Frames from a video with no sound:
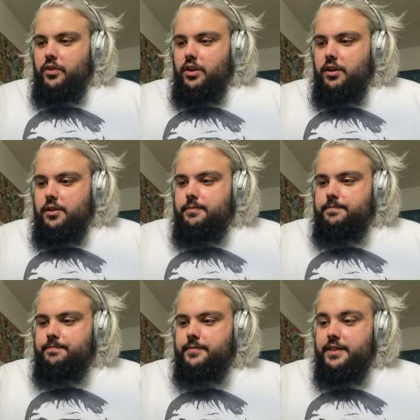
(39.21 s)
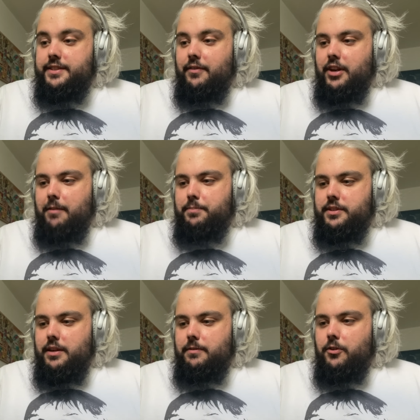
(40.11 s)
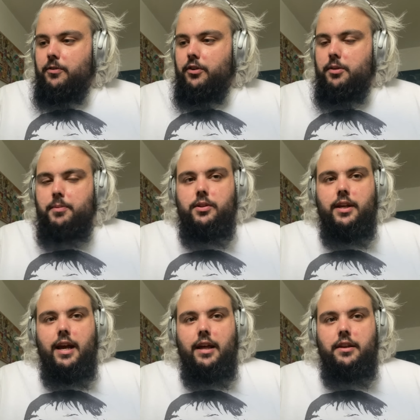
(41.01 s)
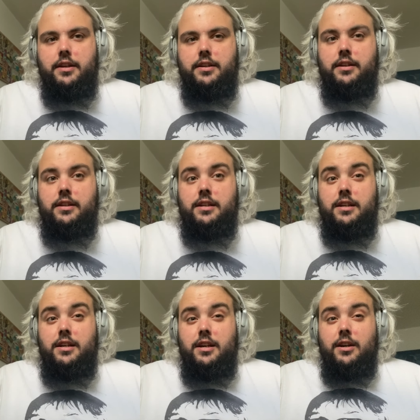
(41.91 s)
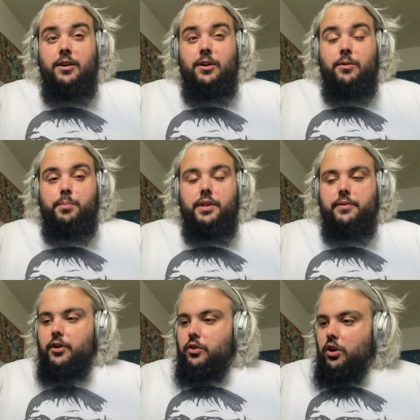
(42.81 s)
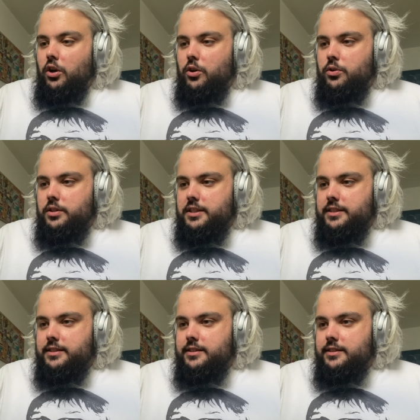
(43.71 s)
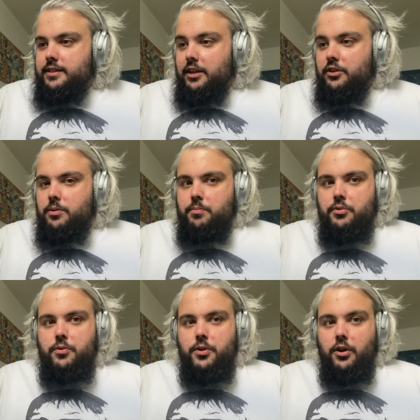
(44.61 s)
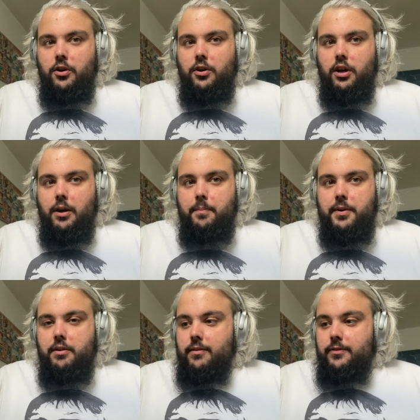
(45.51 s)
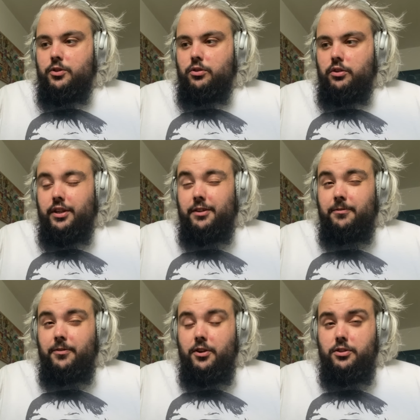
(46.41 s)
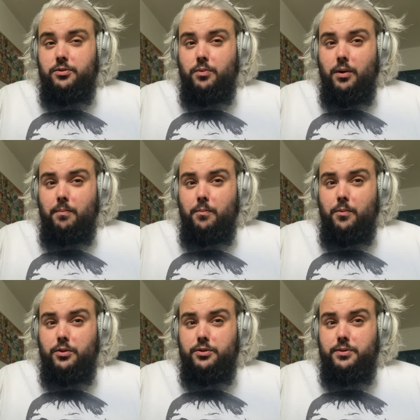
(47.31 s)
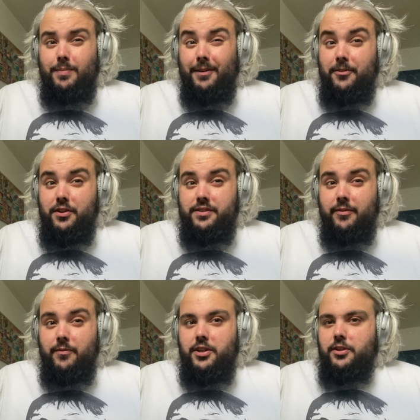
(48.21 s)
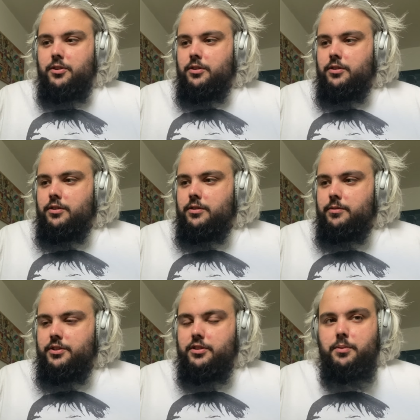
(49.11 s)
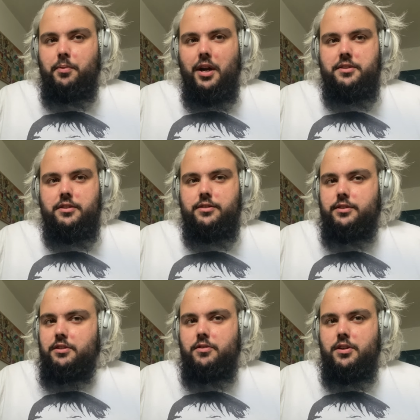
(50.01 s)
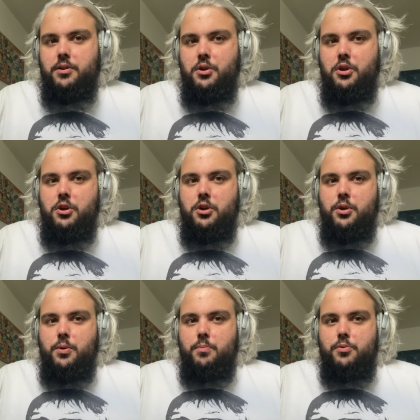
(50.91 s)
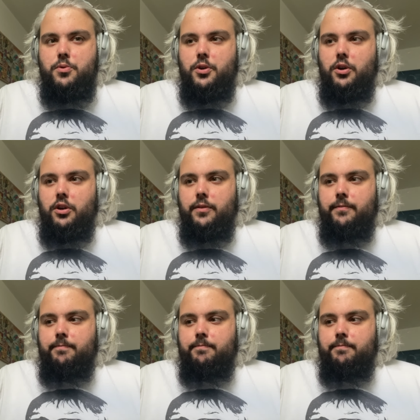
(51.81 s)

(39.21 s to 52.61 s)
Um, it's 7.5%, 440ml can. Believe it or not, only the second Brew York beer I've ever done. I had a first one was my first ever video, which is surprising considering Brew York are